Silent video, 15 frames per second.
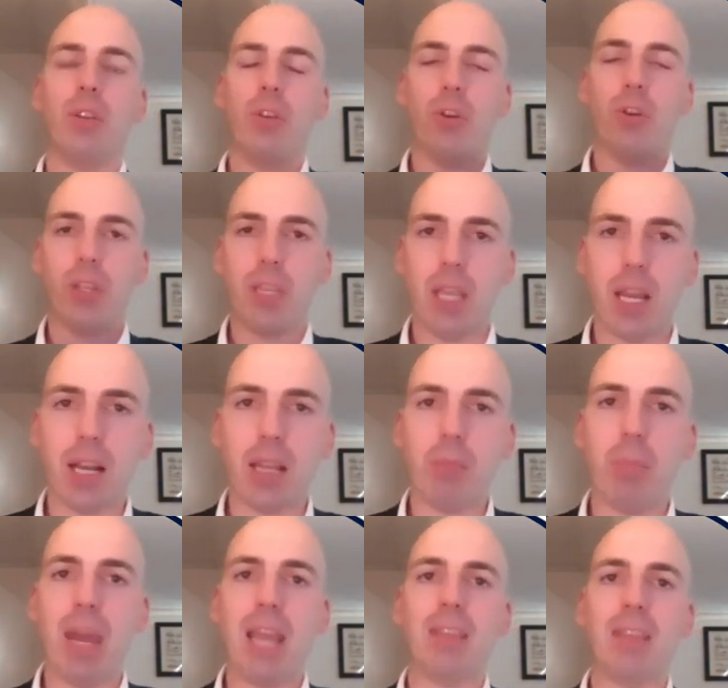on a yearly
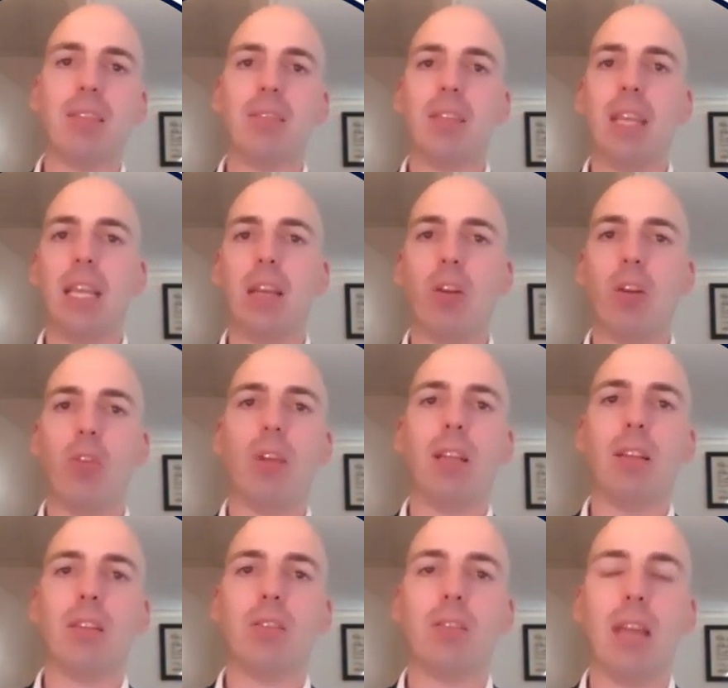basis, including
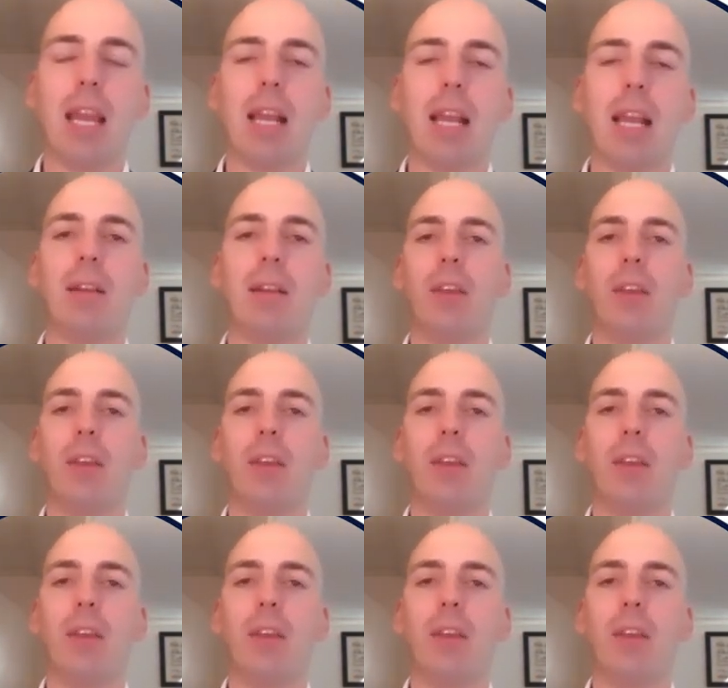the sailing,